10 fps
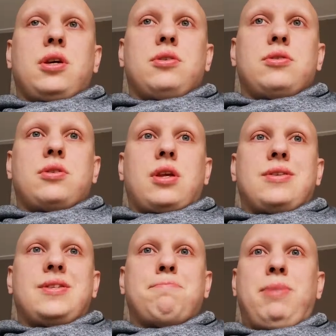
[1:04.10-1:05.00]
is
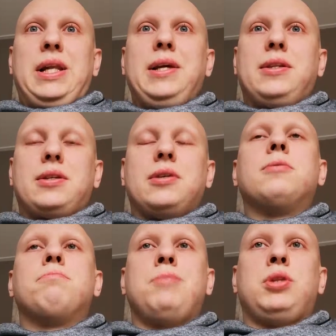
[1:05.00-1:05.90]
split
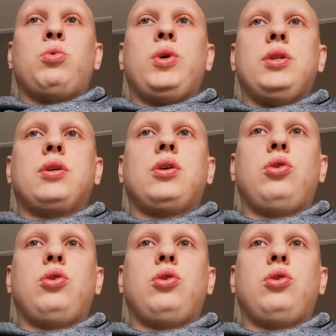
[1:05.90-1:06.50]
between